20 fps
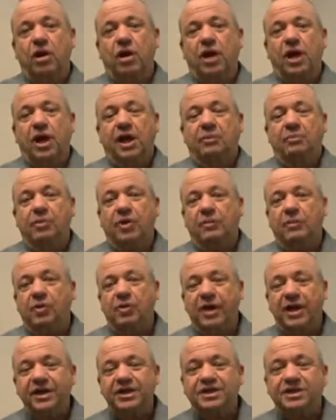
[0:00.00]
in
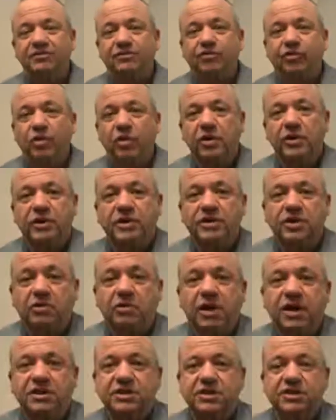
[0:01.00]
preparation for this
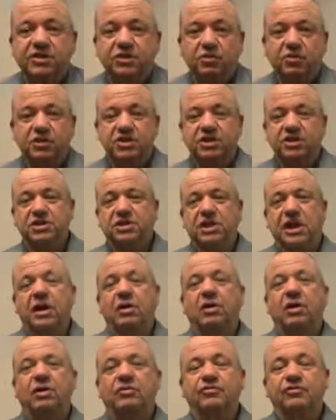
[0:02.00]
crisis, which is now
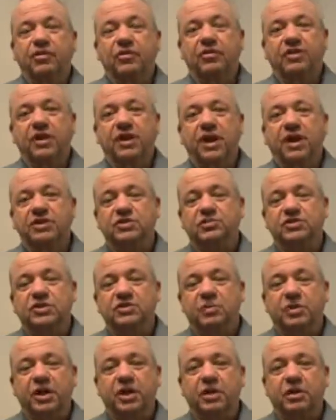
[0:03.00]
unfolding as we
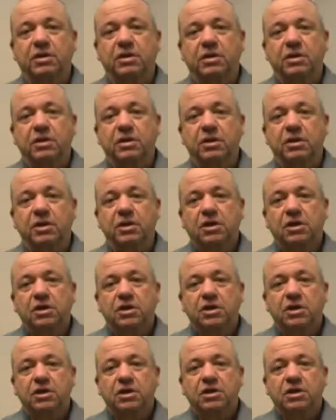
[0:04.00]
speak.
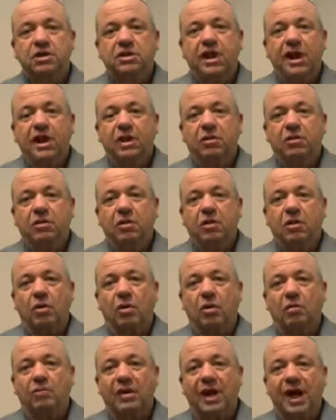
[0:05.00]
Now,
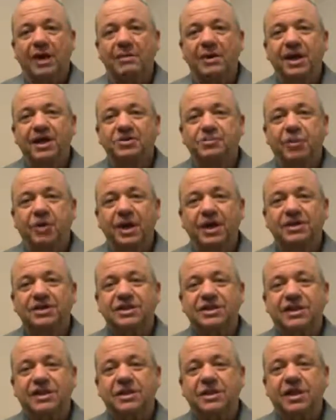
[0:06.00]
Obama as
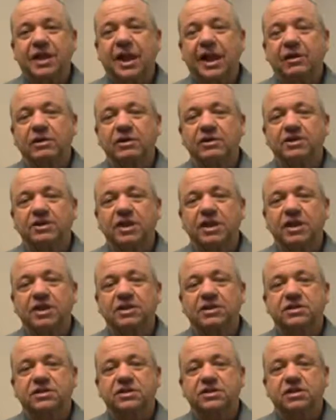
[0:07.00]
president
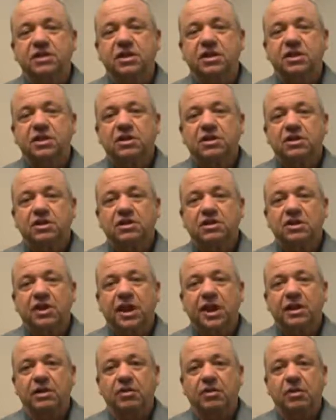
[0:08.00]
guarantees
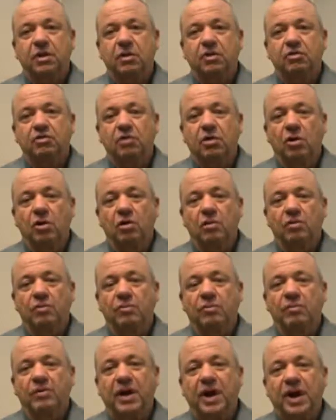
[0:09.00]
that no
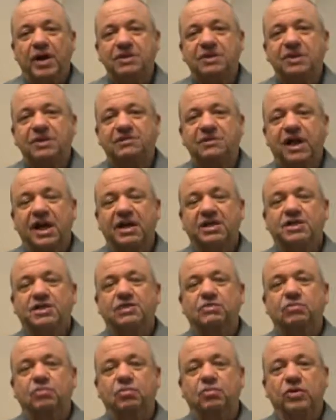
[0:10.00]
positive
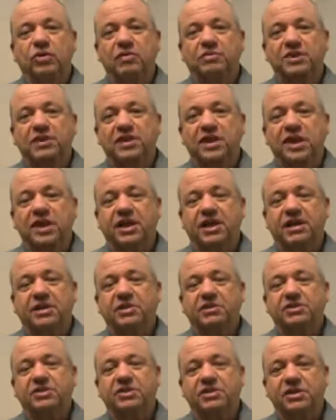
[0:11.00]
action will be taken
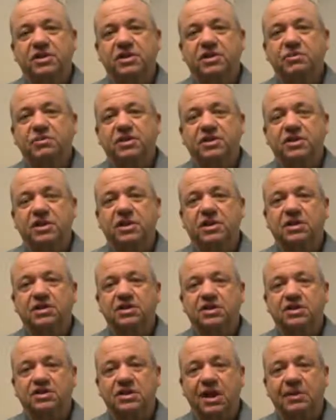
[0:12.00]
to deal with the
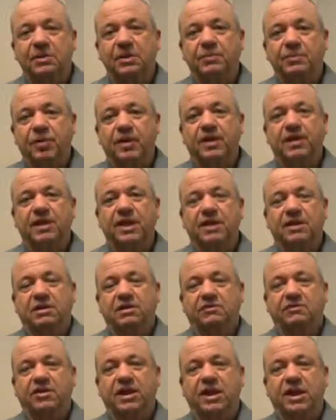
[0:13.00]
systemic breakdown of the
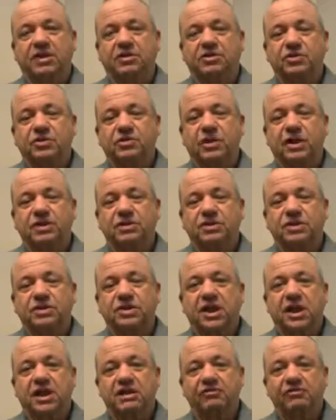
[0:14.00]
financial crisis.
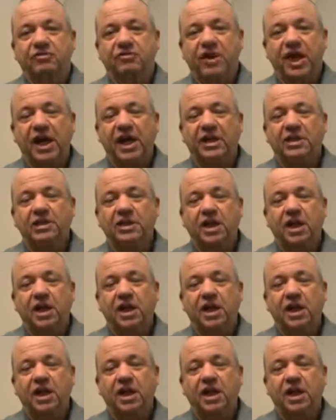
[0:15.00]
In fact,